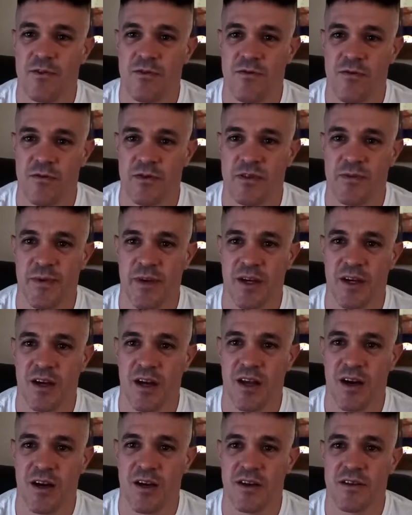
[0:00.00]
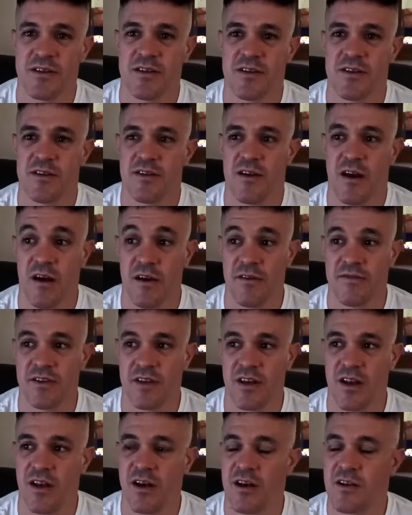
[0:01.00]
talk to me in class, after
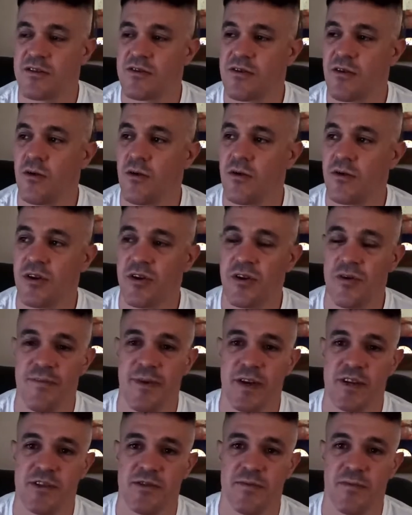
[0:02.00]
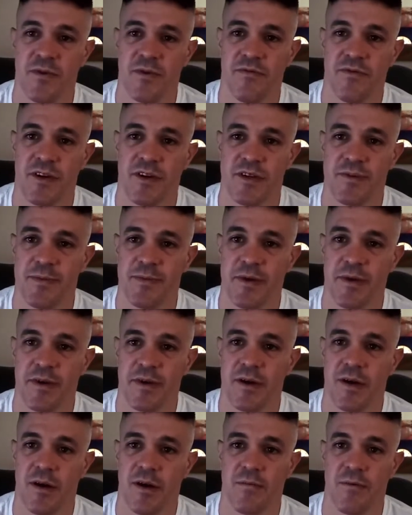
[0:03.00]
class, or you can message me on Facebook
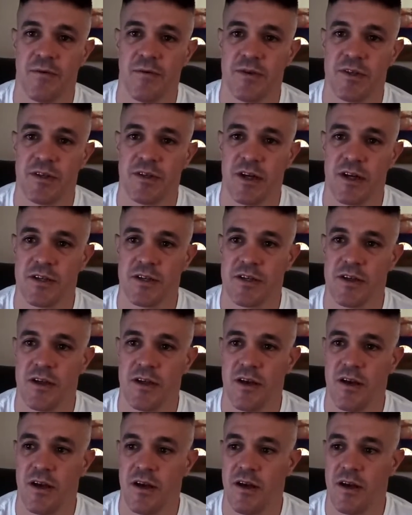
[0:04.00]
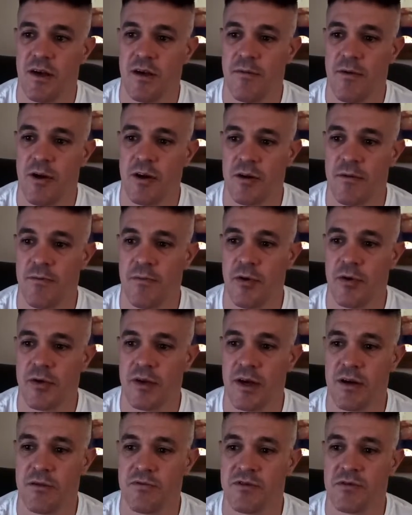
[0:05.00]
and we'll discuss it. I can point
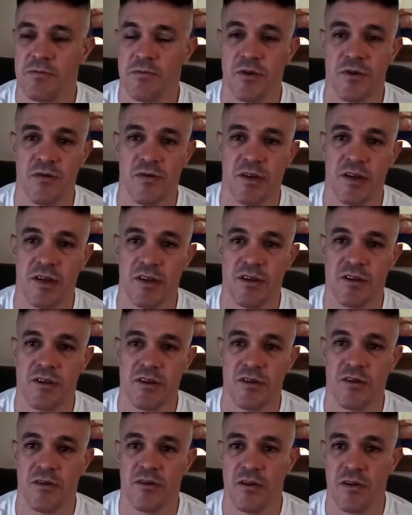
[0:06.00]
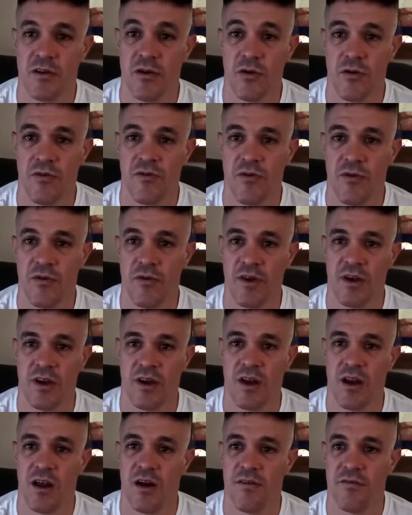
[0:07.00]
out some good things that you can look for in a
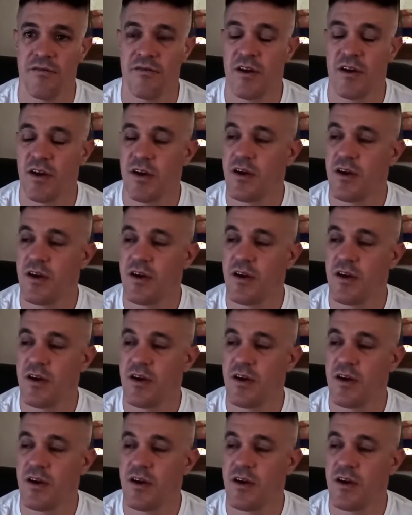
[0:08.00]
glove,